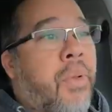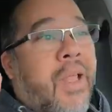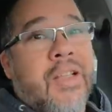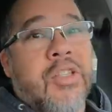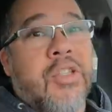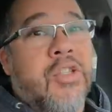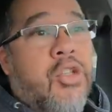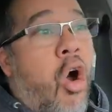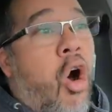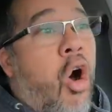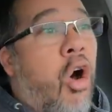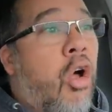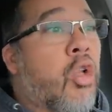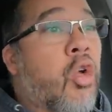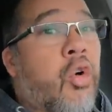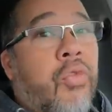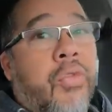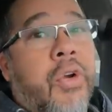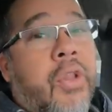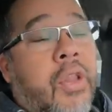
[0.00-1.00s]
places
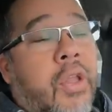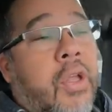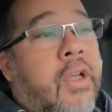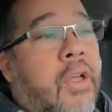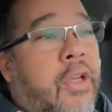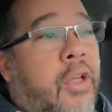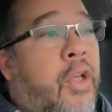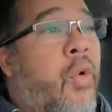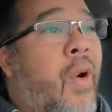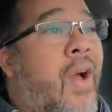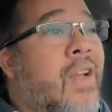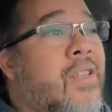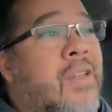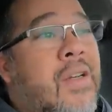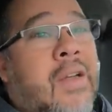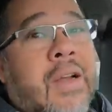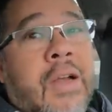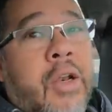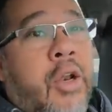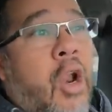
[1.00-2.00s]
all over the U
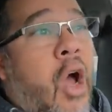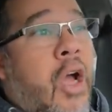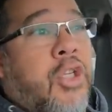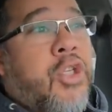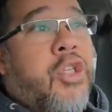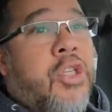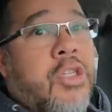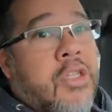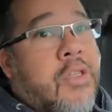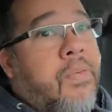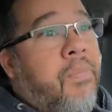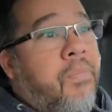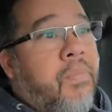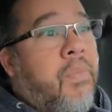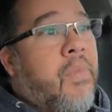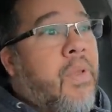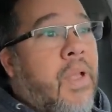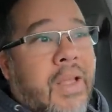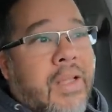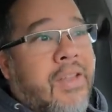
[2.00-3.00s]
S Not just,
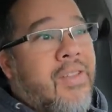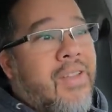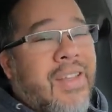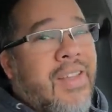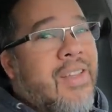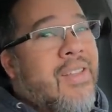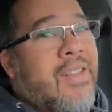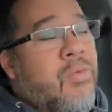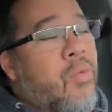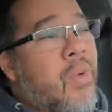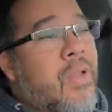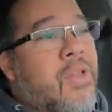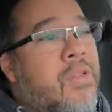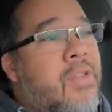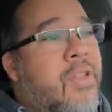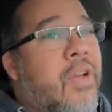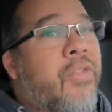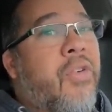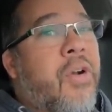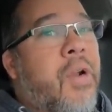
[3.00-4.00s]
and see, this is what's
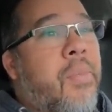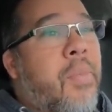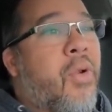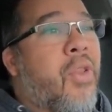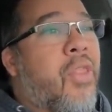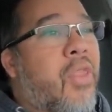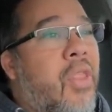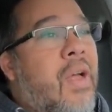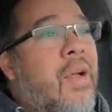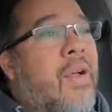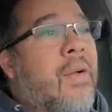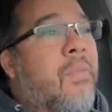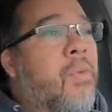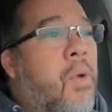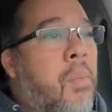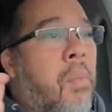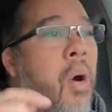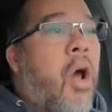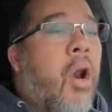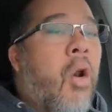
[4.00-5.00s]
different about
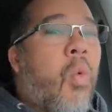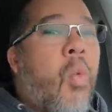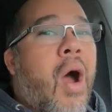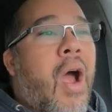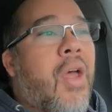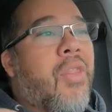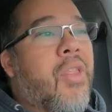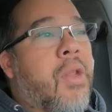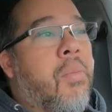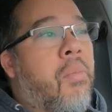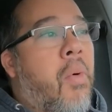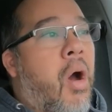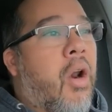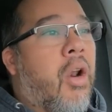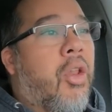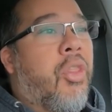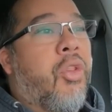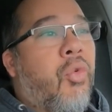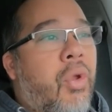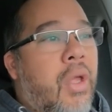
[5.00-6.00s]
the Model Y than the
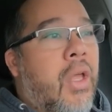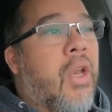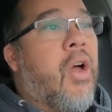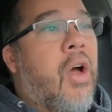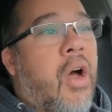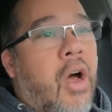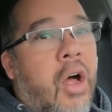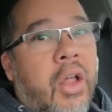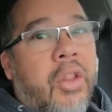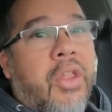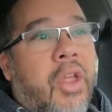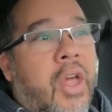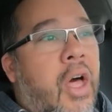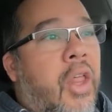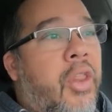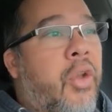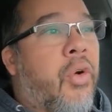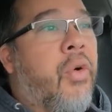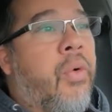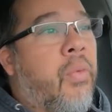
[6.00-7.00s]
Model three and all the
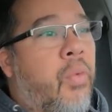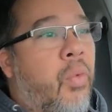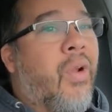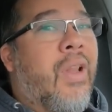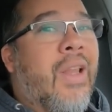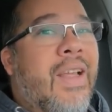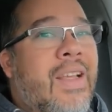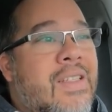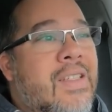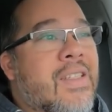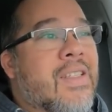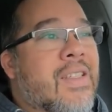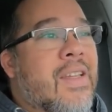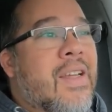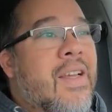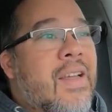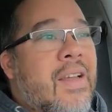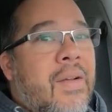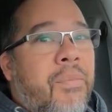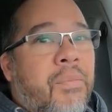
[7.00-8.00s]
other releases.
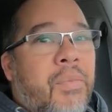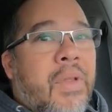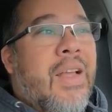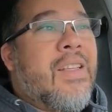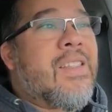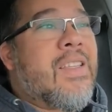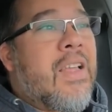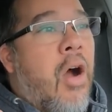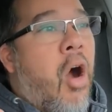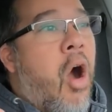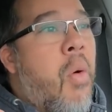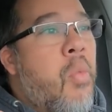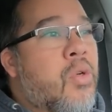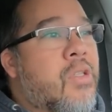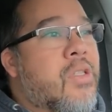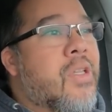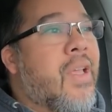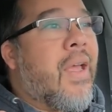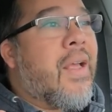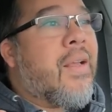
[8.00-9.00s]
It's
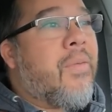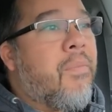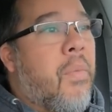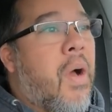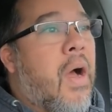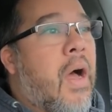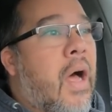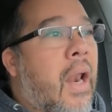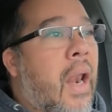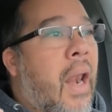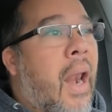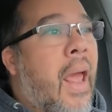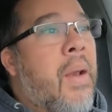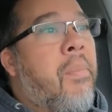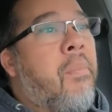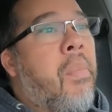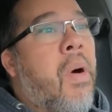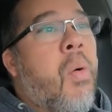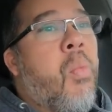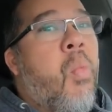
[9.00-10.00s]
almost like a
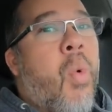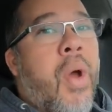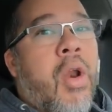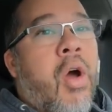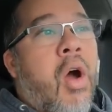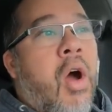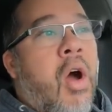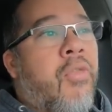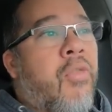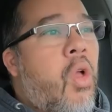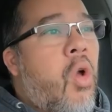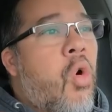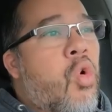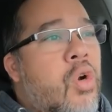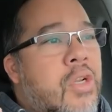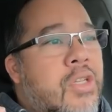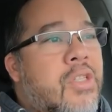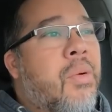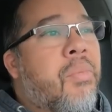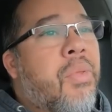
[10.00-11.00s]
light bulb went off
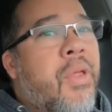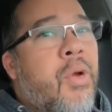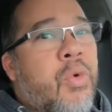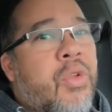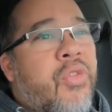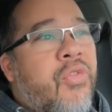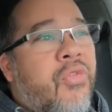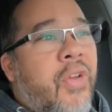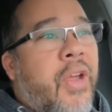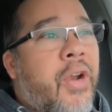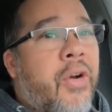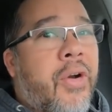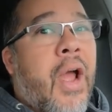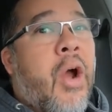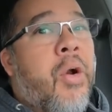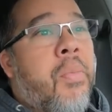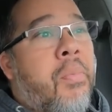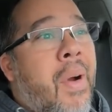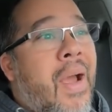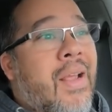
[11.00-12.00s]
or something was figured
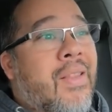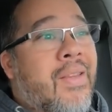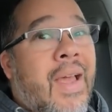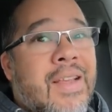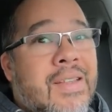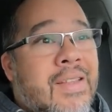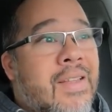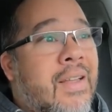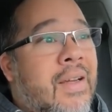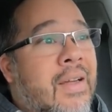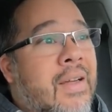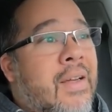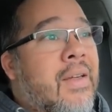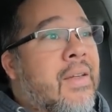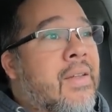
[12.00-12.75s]
out by Tesla.